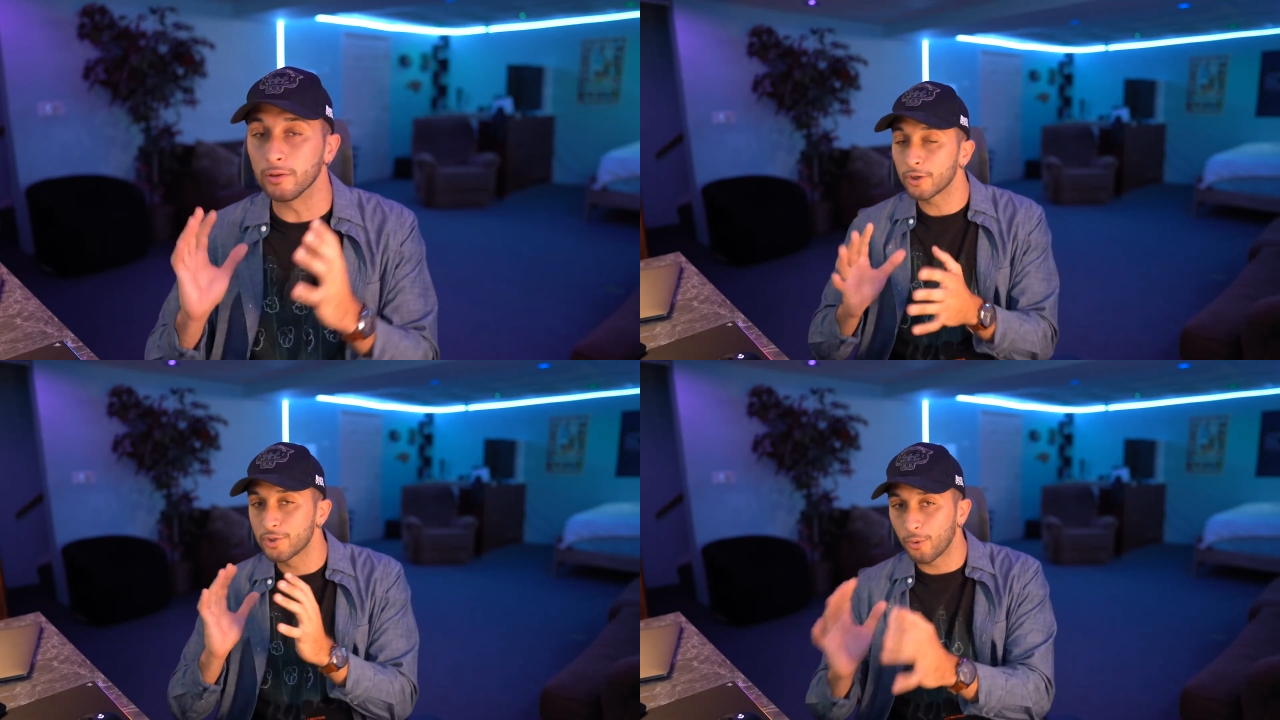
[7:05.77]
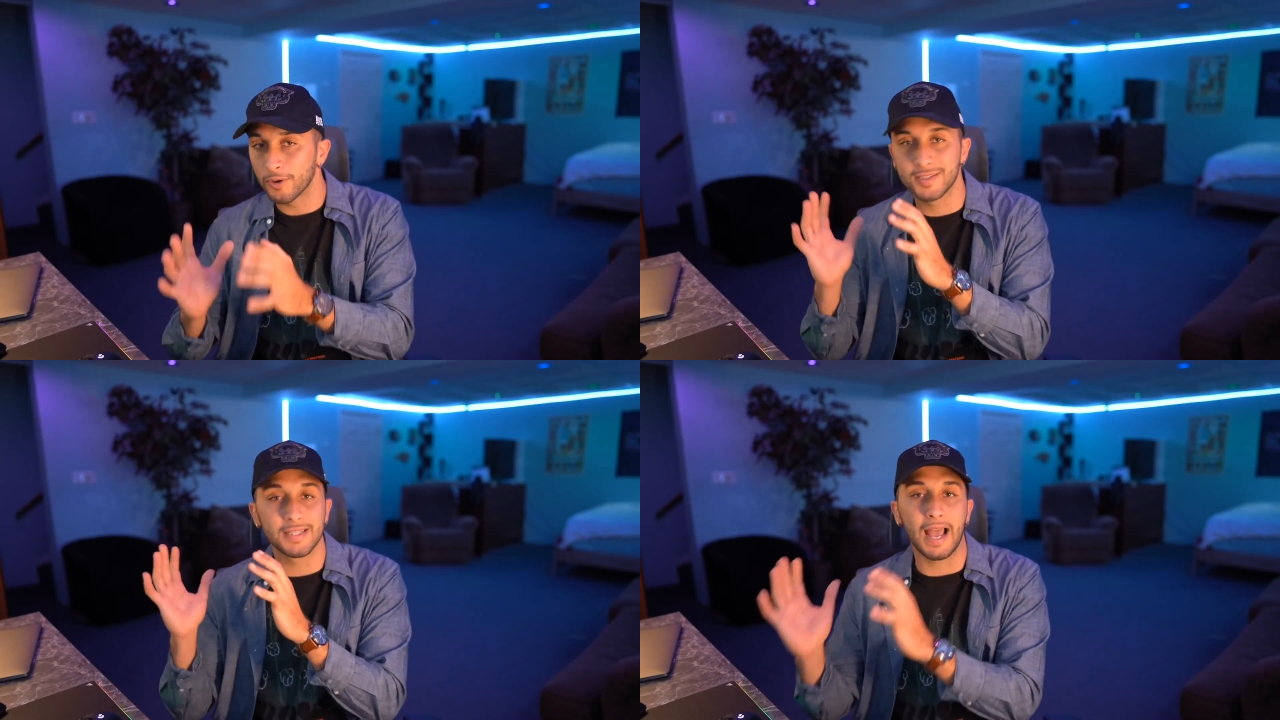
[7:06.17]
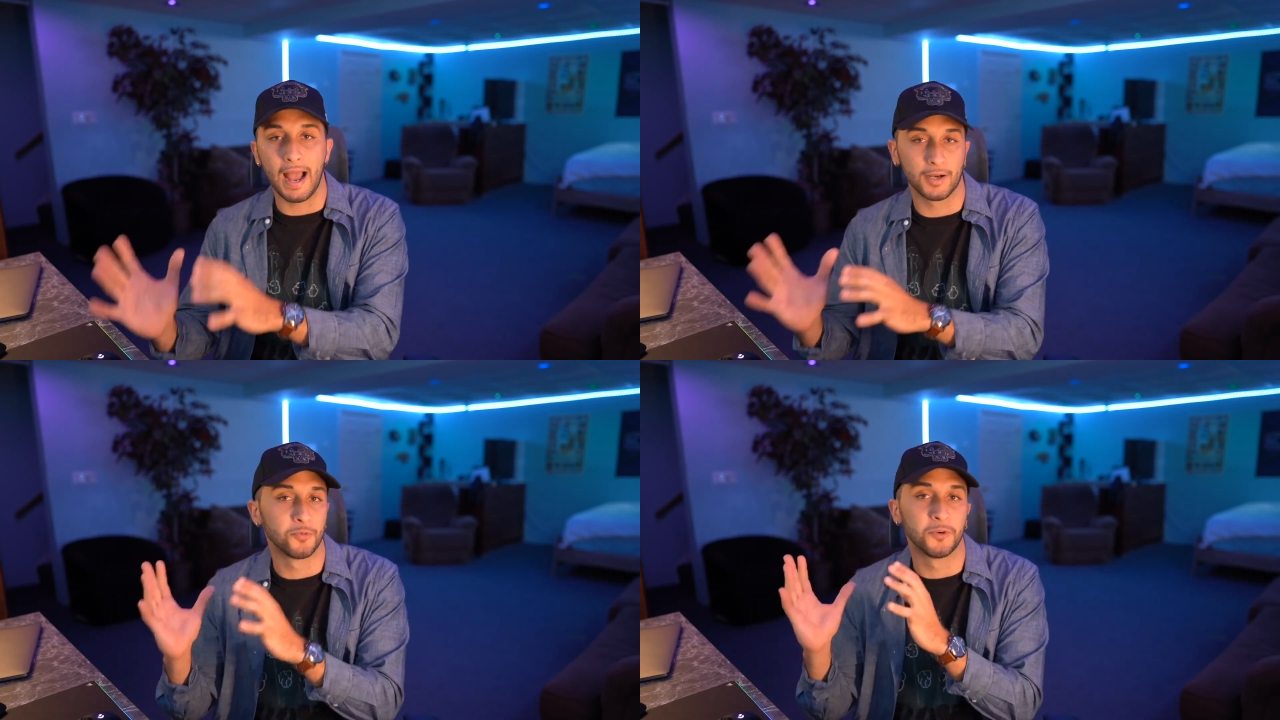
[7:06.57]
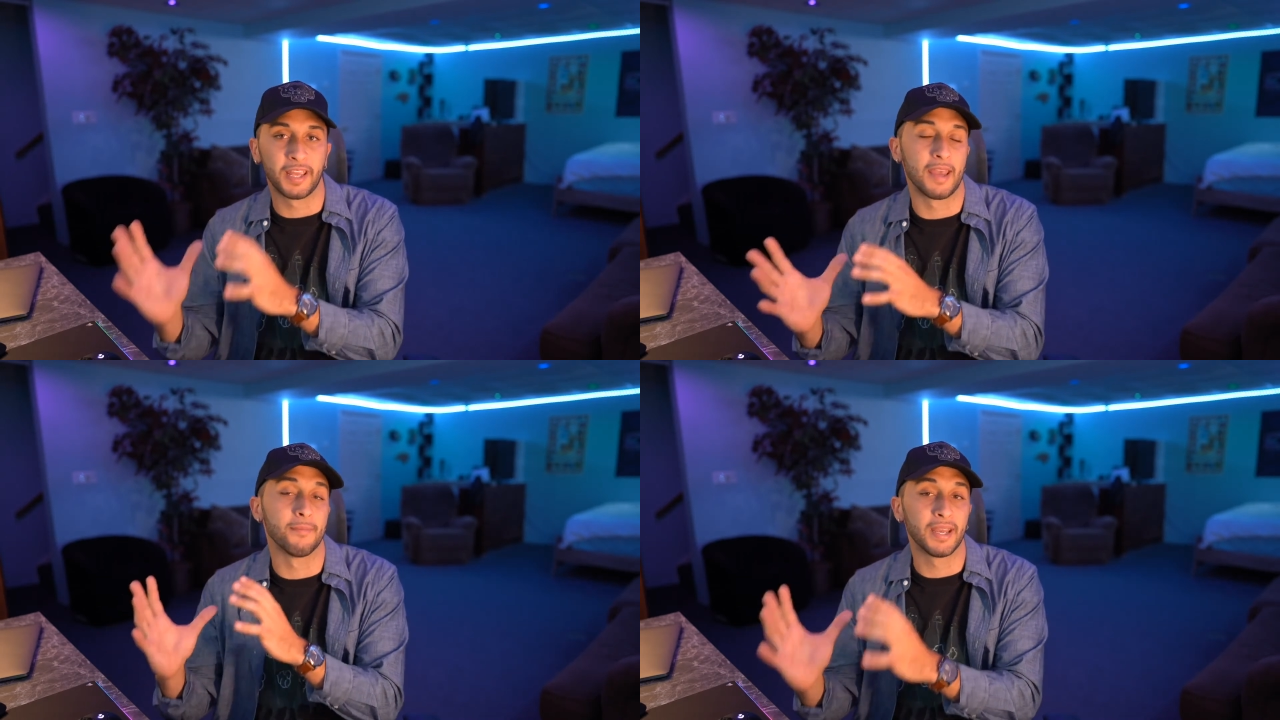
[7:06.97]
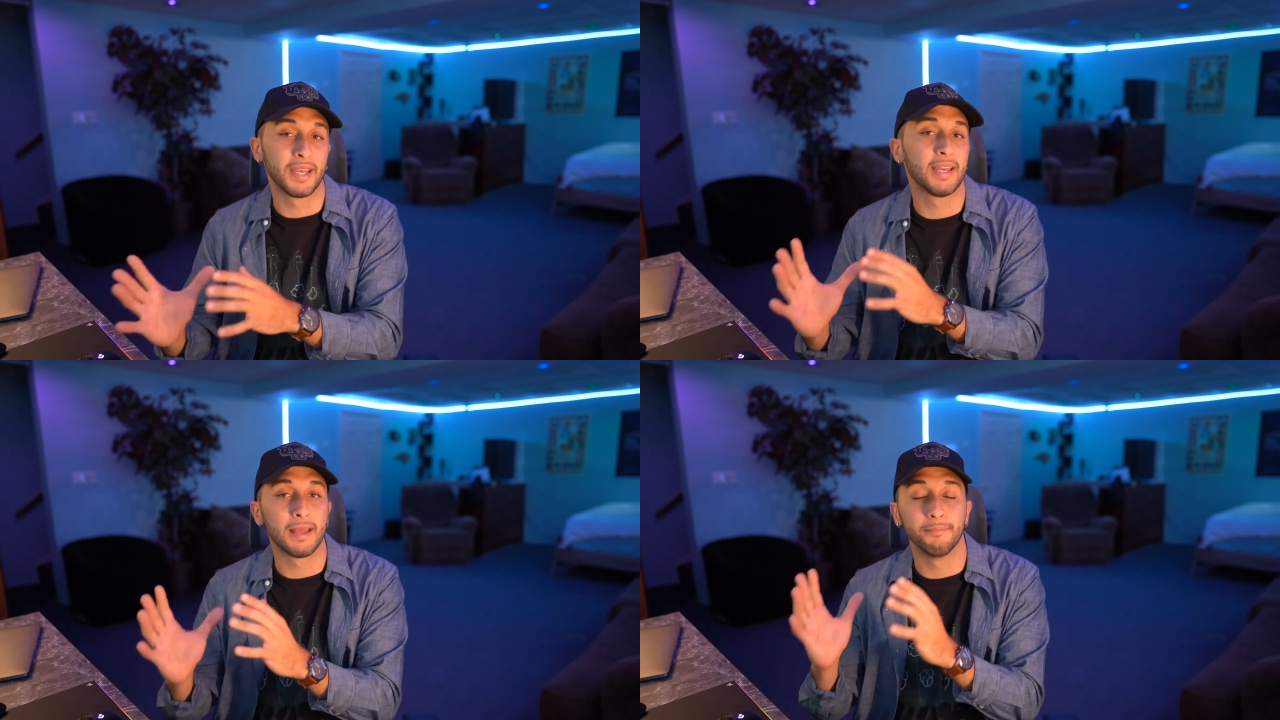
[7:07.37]
look towards the actual
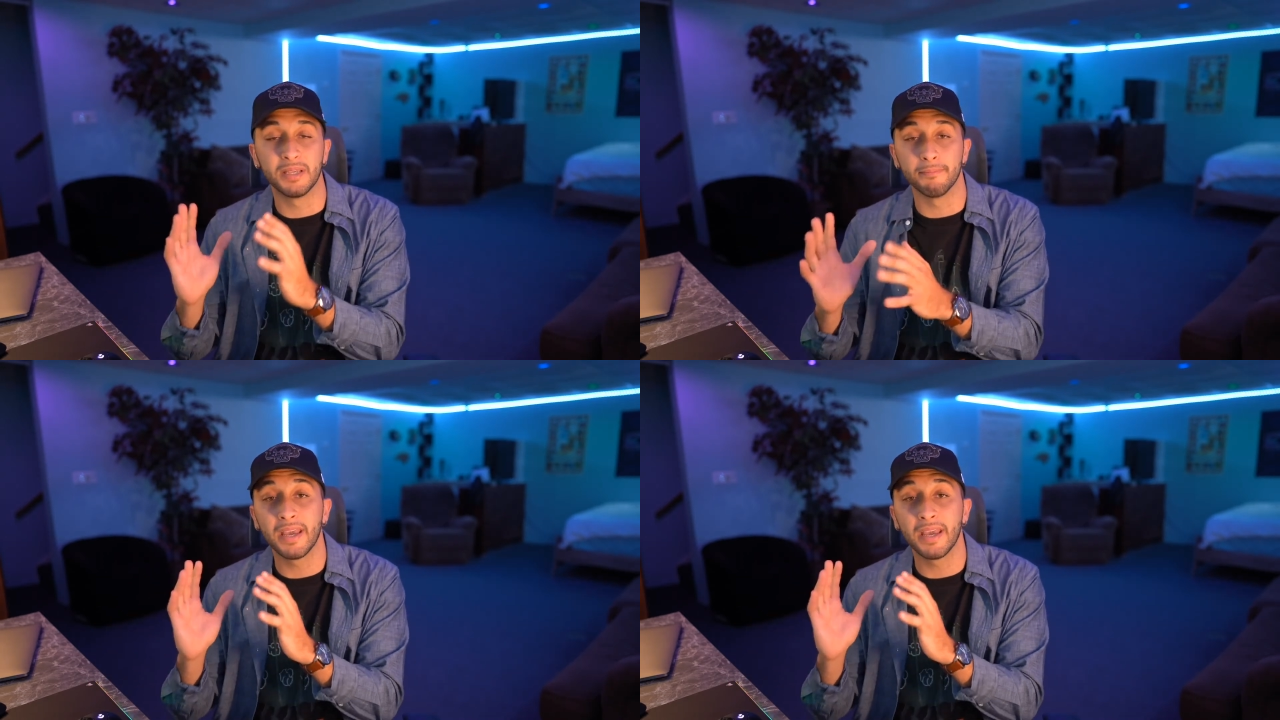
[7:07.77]
campaign and be